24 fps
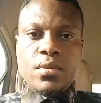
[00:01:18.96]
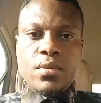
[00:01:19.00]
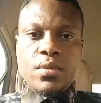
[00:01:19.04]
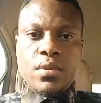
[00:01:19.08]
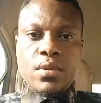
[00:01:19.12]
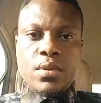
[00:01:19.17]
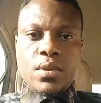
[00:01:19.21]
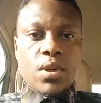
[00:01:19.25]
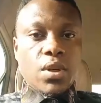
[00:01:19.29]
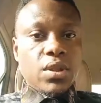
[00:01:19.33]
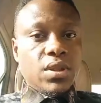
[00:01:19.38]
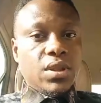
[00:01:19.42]

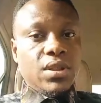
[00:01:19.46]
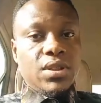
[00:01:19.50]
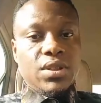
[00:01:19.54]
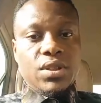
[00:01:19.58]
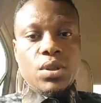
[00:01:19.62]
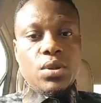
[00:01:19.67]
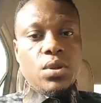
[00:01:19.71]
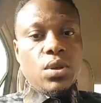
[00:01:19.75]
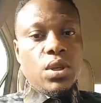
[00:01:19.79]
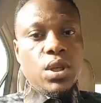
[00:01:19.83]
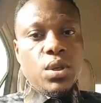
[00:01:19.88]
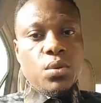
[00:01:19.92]
because it's
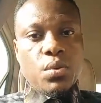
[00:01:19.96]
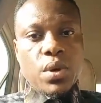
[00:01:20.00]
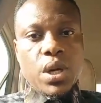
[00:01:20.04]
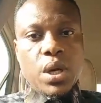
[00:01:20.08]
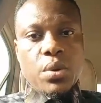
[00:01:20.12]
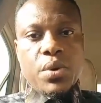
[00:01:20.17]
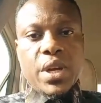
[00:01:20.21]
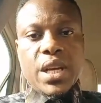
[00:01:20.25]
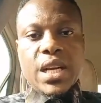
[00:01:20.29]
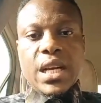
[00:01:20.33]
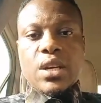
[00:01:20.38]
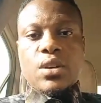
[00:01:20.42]
the only way
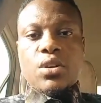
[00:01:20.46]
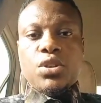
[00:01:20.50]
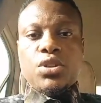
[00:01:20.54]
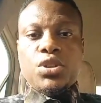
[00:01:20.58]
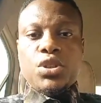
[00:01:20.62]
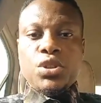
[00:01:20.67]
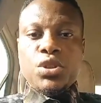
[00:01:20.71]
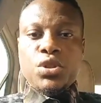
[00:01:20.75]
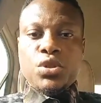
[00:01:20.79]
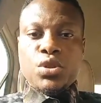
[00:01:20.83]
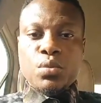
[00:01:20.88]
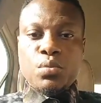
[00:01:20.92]
we can
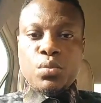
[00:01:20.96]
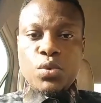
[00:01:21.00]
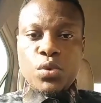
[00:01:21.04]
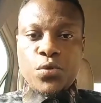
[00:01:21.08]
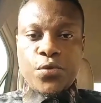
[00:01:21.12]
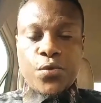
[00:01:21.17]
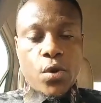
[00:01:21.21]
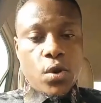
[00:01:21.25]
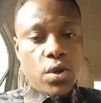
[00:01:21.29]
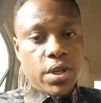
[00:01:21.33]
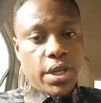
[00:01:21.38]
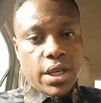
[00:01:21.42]
continue to move
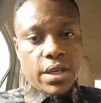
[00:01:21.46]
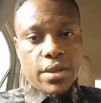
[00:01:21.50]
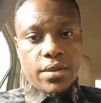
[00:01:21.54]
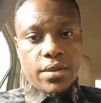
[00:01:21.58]
further.